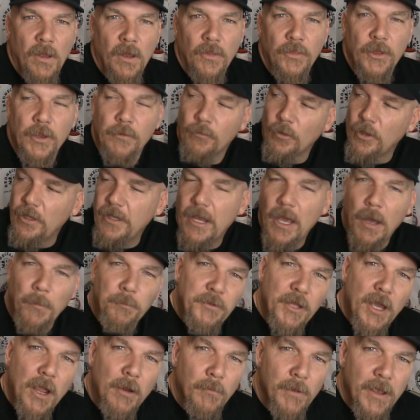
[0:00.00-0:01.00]
they really
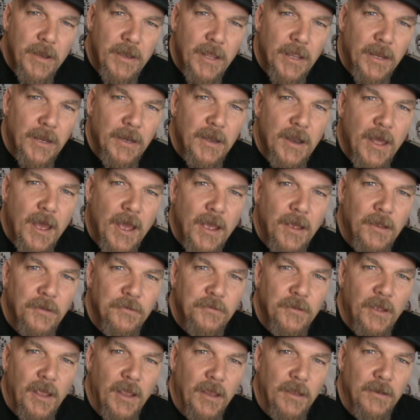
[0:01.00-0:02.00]
helped out
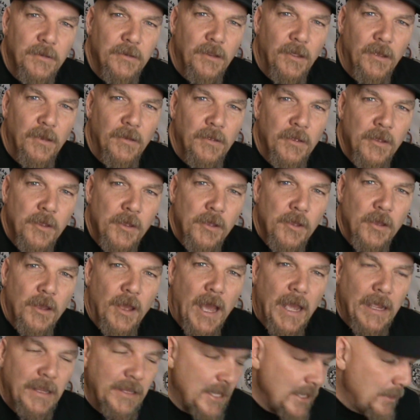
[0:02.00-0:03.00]
Redneckanize, and
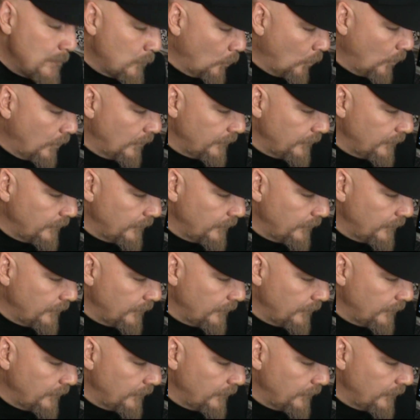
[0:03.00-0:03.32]
I keep